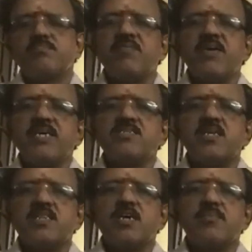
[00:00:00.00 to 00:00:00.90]
Power
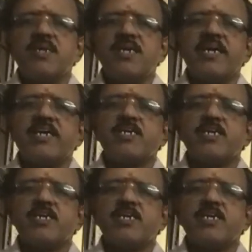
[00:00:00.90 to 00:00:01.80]
is nothing but rate
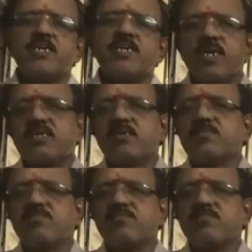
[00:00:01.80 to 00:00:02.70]
of doing work,
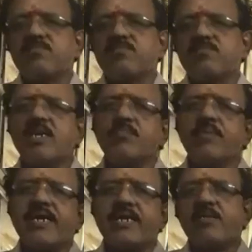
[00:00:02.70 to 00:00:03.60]
work done
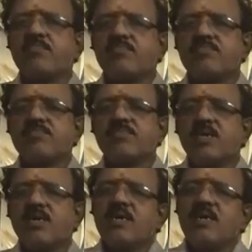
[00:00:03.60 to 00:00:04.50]
by time.
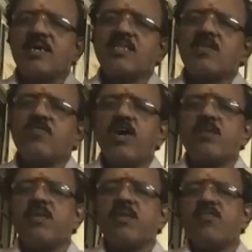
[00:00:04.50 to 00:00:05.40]
Another
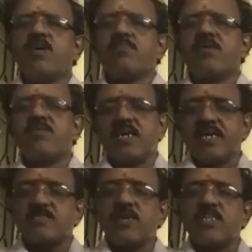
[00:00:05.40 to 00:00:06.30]
formula for power.
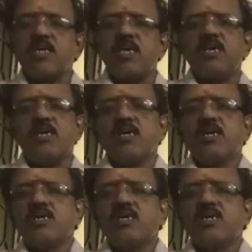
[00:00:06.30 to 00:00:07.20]
Actually, the
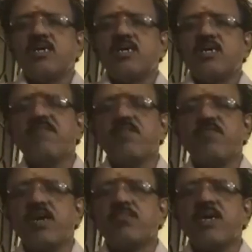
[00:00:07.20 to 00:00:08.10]
power
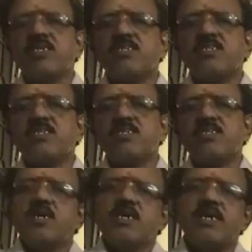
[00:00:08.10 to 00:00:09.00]
formula is
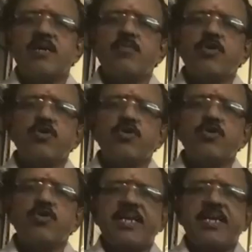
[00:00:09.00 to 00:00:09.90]
W
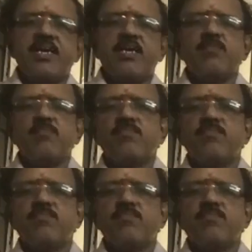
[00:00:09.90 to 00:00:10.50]
by T.